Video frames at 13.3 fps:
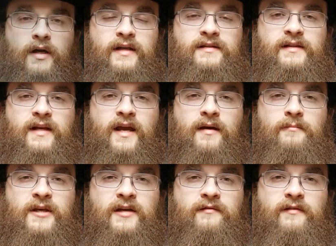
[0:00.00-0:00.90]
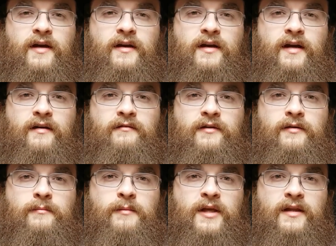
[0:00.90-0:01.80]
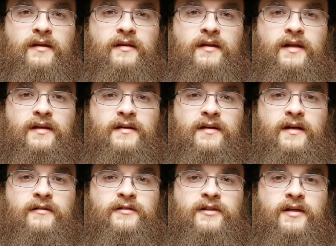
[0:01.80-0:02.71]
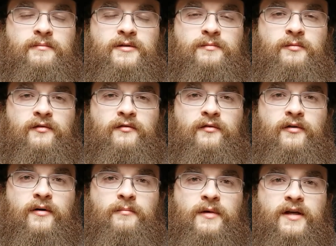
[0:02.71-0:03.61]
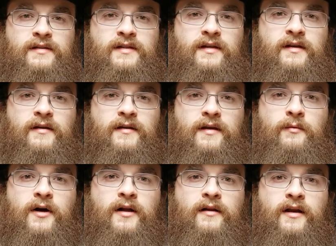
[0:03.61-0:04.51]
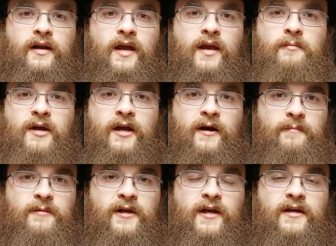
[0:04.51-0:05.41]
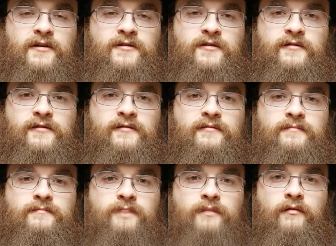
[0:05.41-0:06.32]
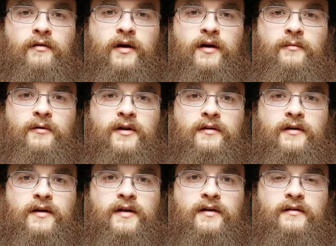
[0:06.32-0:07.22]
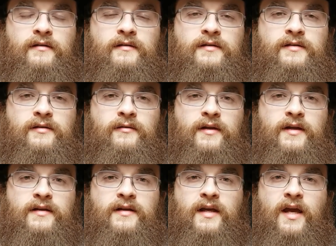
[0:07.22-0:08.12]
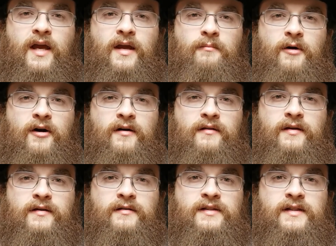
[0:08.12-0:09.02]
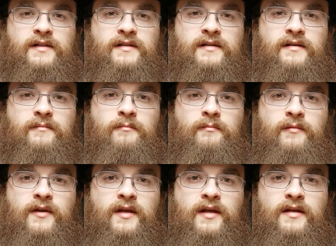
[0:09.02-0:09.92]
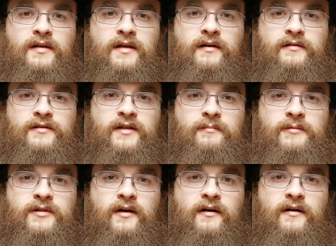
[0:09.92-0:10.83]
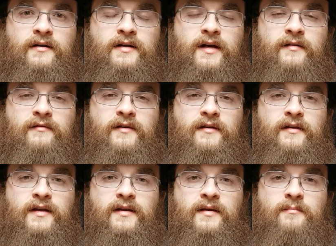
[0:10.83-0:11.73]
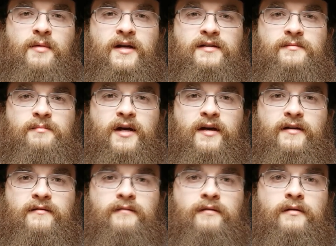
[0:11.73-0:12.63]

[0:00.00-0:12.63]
As an AMD fan, I have to admit that the Intel chips perform exceedingly well in gaming applications. For anyone looking solely to game on their system, the Intel chips are definitely the best bet.